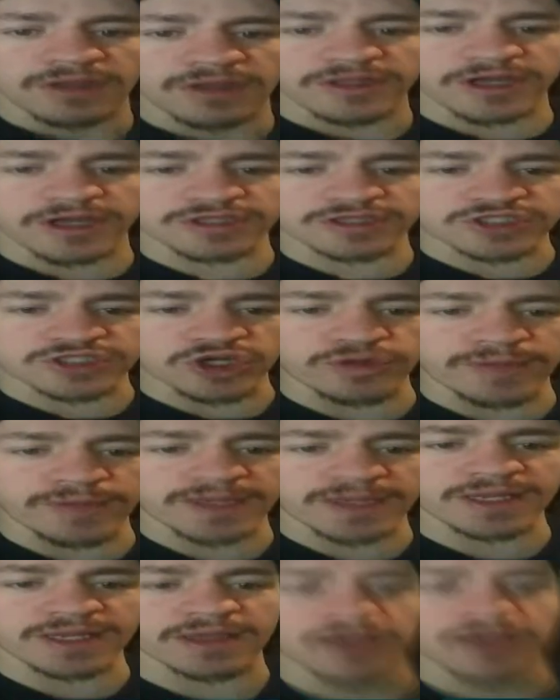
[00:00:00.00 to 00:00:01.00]
There's too
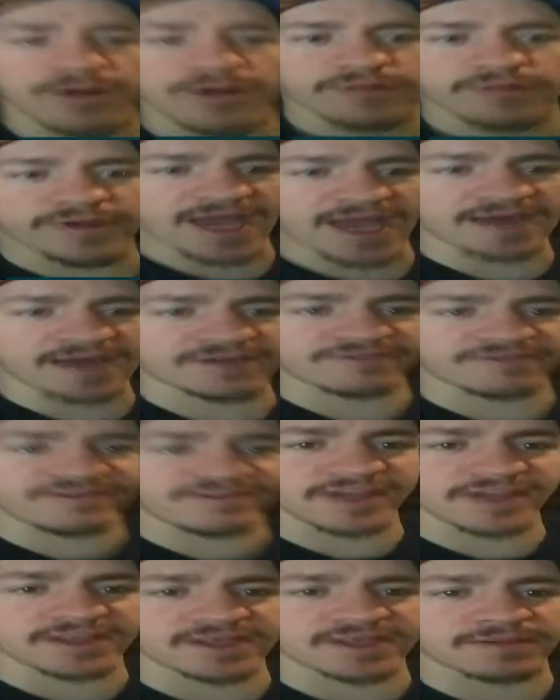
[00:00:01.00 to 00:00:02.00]
many. We can't
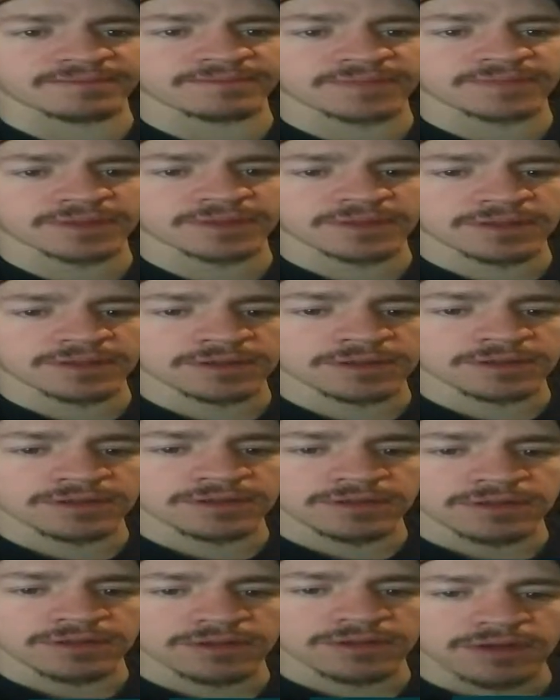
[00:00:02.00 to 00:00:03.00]
defeat them.
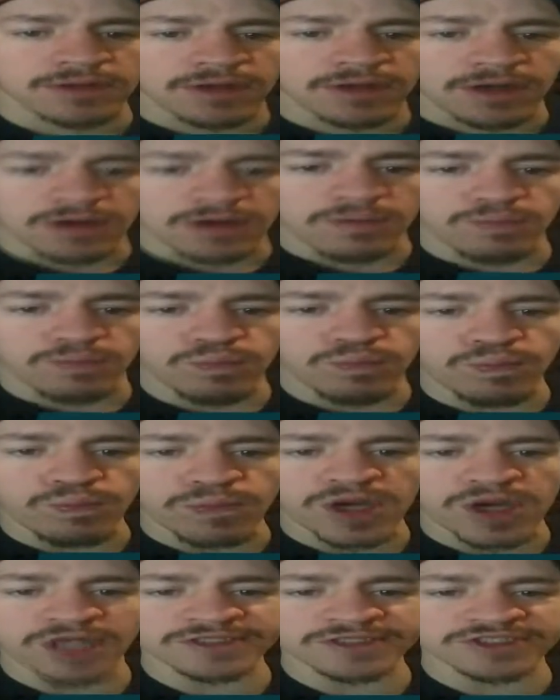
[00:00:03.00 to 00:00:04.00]

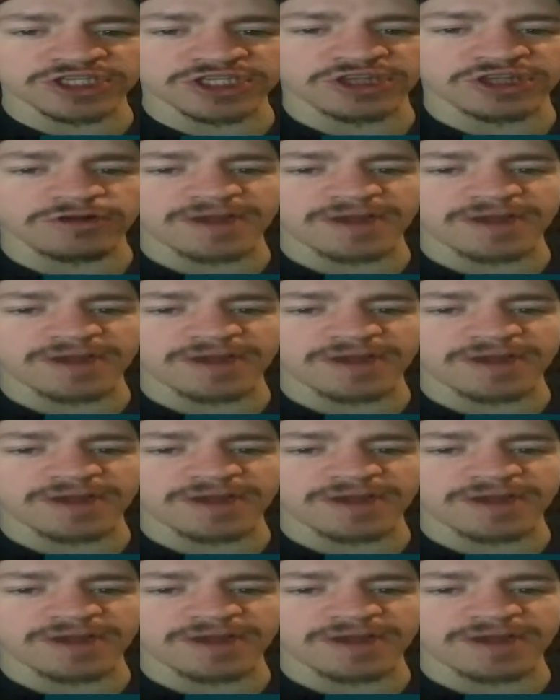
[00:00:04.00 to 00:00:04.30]
Man to the